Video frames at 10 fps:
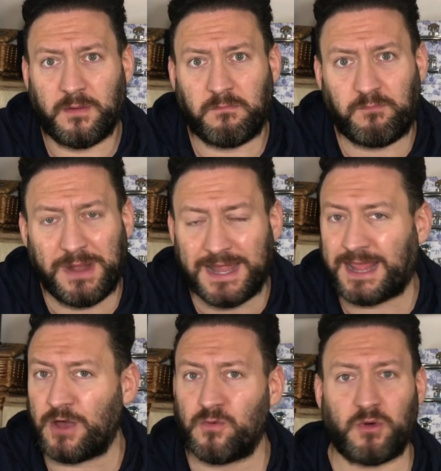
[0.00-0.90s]
Billy
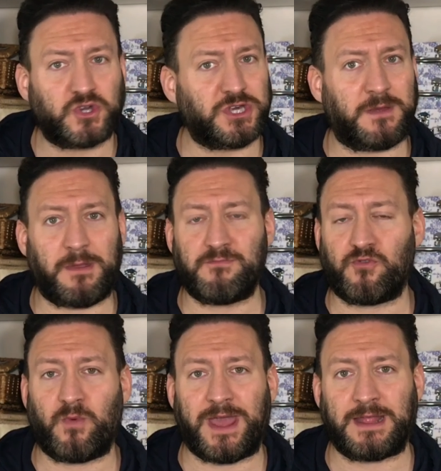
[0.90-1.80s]
Gilmour should have been
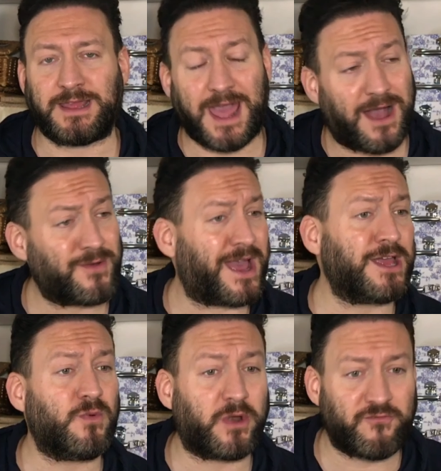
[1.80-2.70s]
brought in. Yeah, okay, you
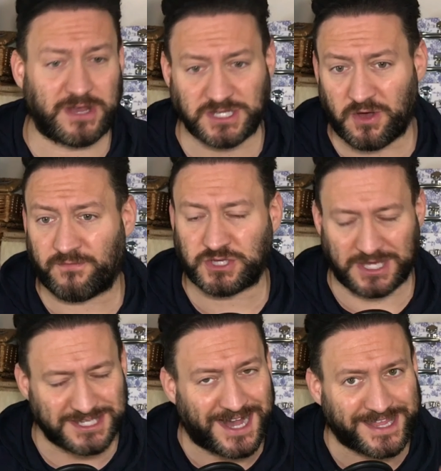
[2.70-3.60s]
want to rest Kovacic.
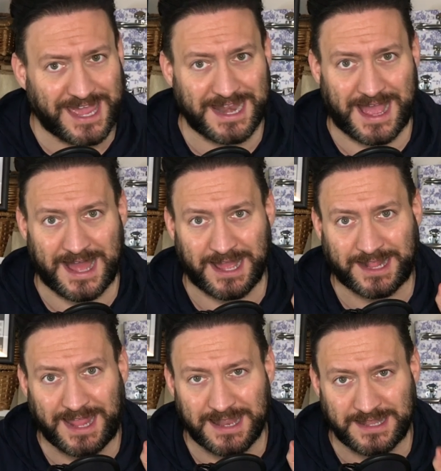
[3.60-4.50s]
I get that, and I get the